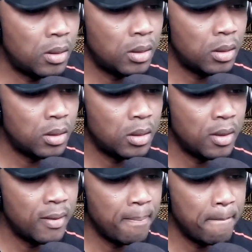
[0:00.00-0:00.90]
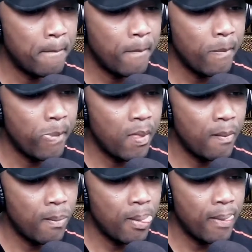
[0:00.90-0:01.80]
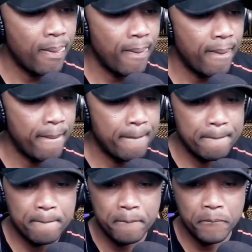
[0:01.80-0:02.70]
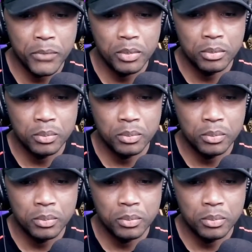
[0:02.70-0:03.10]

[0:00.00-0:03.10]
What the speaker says: All right. So every day I book up on some new review